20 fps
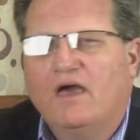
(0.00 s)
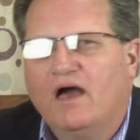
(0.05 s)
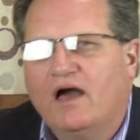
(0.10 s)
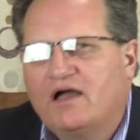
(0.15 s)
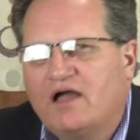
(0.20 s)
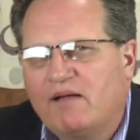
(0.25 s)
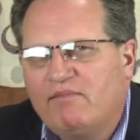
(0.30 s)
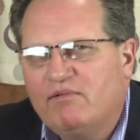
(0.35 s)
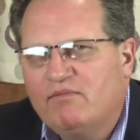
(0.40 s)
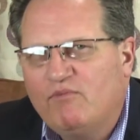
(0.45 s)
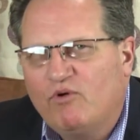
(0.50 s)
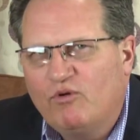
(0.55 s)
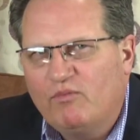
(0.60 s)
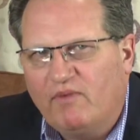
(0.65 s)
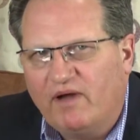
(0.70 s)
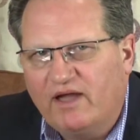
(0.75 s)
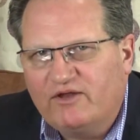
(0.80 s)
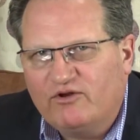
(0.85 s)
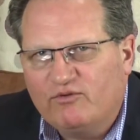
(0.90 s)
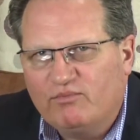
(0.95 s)
A couple more
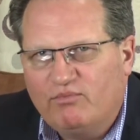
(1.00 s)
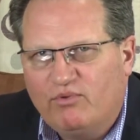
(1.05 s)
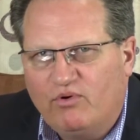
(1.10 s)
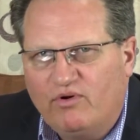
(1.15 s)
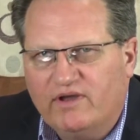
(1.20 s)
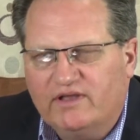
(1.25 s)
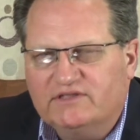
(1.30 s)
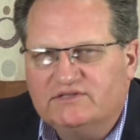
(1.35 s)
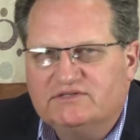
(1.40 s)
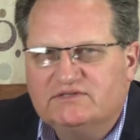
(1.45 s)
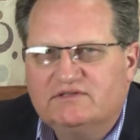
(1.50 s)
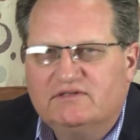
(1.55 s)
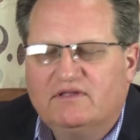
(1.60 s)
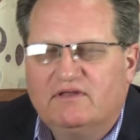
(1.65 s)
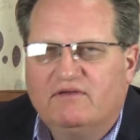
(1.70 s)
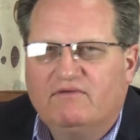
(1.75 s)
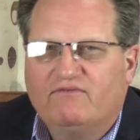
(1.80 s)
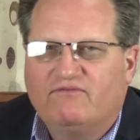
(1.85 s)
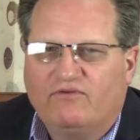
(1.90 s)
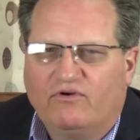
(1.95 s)
minor points.
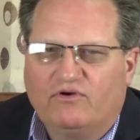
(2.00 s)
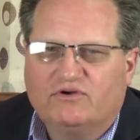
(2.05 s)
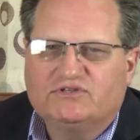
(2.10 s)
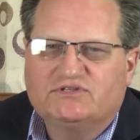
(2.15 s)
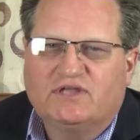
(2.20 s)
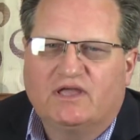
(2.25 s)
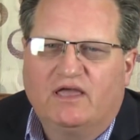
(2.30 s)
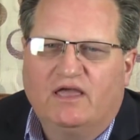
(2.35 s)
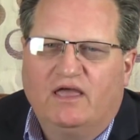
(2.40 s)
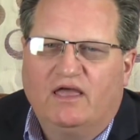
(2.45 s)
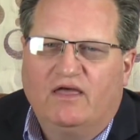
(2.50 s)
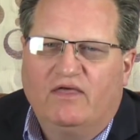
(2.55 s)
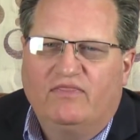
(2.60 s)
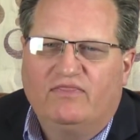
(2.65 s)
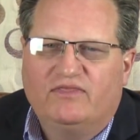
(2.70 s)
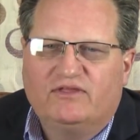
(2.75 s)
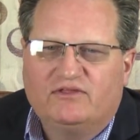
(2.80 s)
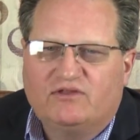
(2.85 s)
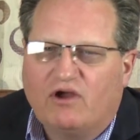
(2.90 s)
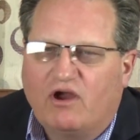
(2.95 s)
First,
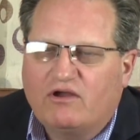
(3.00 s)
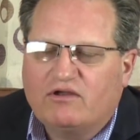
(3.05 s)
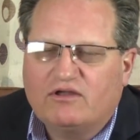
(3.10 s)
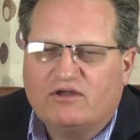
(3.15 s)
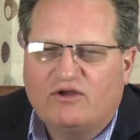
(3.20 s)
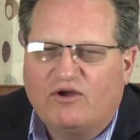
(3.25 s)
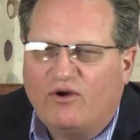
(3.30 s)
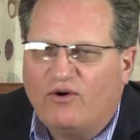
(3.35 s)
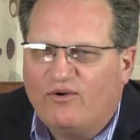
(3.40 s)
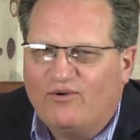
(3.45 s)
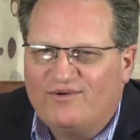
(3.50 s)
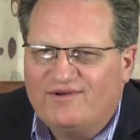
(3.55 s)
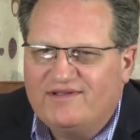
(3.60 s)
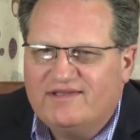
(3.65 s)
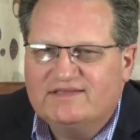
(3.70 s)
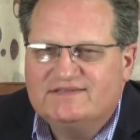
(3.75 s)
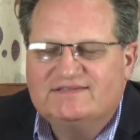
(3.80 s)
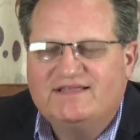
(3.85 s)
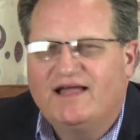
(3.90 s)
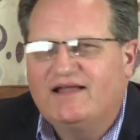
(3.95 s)
the target code
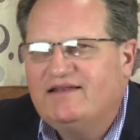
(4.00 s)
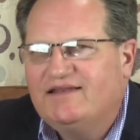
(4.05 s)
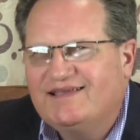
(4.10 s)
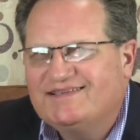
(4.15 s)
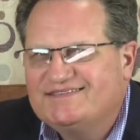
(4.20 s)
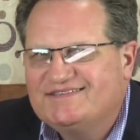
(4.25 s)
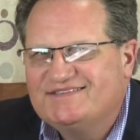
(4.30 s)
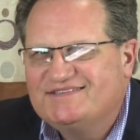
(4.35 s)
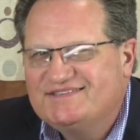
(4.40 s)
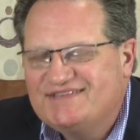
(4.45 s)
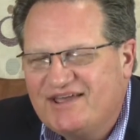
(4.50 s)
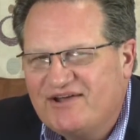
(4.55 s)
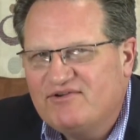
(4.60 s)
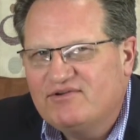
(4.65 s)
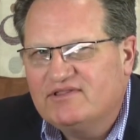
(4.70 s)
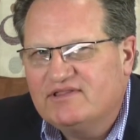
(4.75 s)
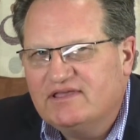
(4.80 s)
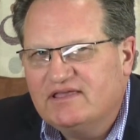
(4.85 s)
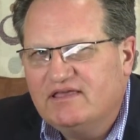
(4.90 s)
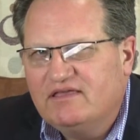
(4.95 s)
is not
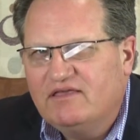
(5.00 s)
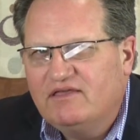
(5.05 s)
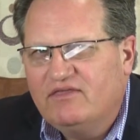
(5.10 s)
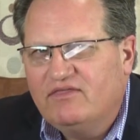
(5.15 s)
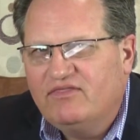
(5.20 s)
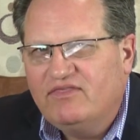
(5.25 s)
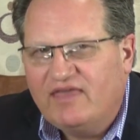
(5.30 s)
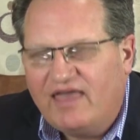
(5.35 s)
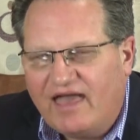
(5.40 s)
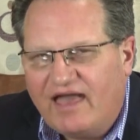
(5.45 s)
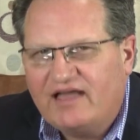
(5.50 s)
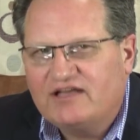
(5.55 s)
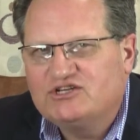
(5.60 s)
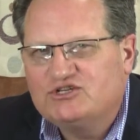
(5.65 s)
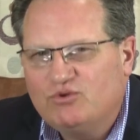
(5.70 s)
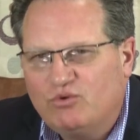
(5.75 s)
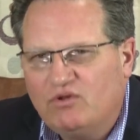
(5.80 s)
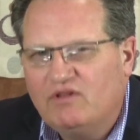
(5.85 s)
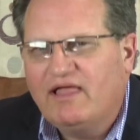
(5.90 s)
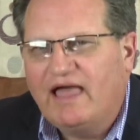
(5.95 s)
necessarily the
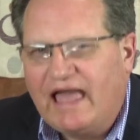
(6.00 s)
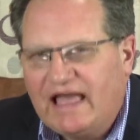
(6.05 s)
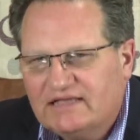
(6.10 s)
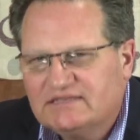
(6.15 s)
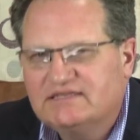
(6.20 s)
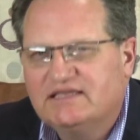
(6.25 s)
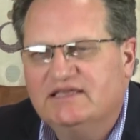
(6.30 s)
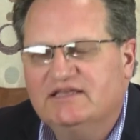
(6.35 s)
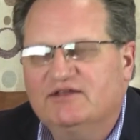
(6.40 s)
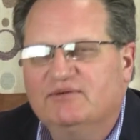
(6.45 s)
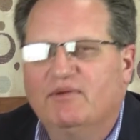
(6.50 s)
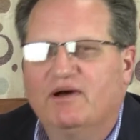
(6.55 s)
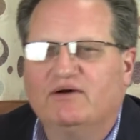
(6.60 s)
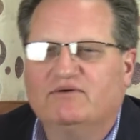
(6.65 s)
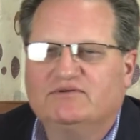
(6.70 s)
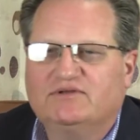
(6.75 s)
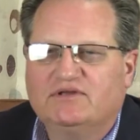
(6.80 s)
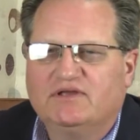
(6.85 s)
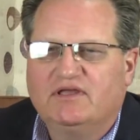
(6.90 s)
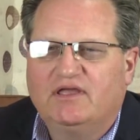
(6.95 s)
actual asking
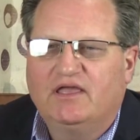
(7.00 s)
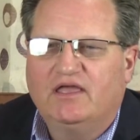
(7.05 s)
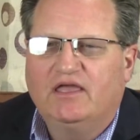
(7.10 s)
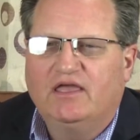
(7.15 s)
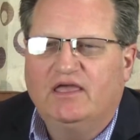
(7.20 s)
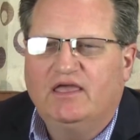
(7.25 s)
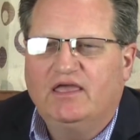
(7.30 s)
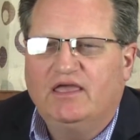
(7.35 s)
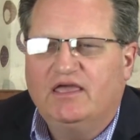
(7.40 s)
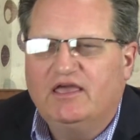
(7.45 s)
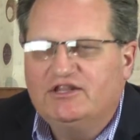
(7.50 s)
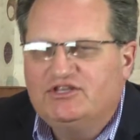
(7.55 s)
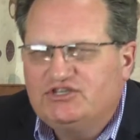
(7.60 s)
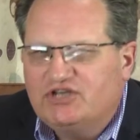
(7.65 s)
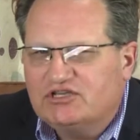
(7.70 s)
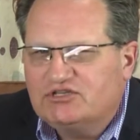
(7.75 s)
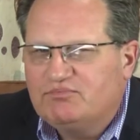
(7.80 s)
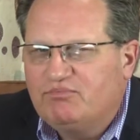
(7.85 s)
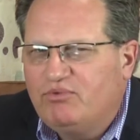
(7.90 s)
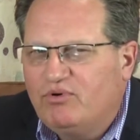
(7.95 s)
amount. It
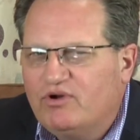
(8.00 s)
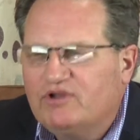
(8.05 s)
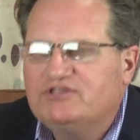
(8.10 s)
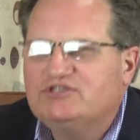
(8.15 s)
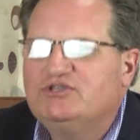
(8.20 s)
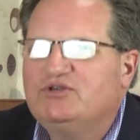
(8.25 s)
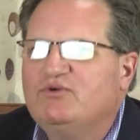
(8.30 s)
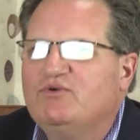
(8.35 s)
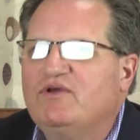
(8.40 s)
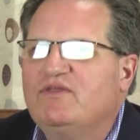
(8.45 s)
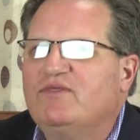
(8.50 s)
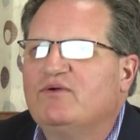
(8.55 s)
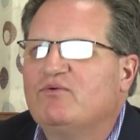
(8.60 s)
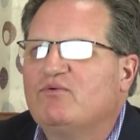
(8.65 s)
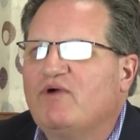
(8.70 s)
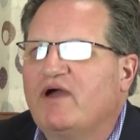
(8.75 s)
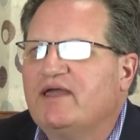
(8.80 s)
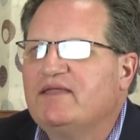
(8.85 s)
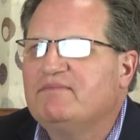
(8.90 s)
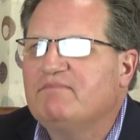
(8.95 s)
just puts you in the
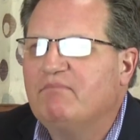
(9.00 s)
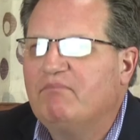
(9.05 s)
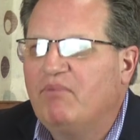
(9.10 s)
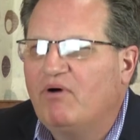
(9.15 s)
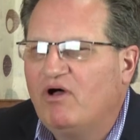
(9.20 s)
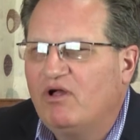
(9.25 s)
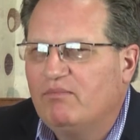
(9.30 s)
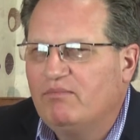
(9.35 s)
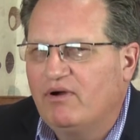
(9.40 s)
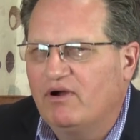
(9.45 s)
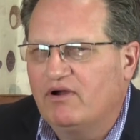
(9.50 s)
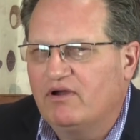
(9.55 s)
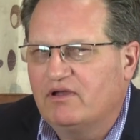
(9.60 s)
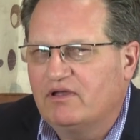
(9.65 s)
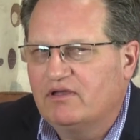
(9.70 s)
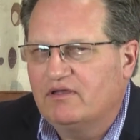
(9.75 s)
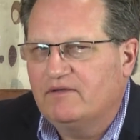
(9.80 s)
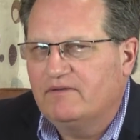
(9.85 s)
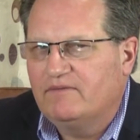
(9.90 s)
right ballpark.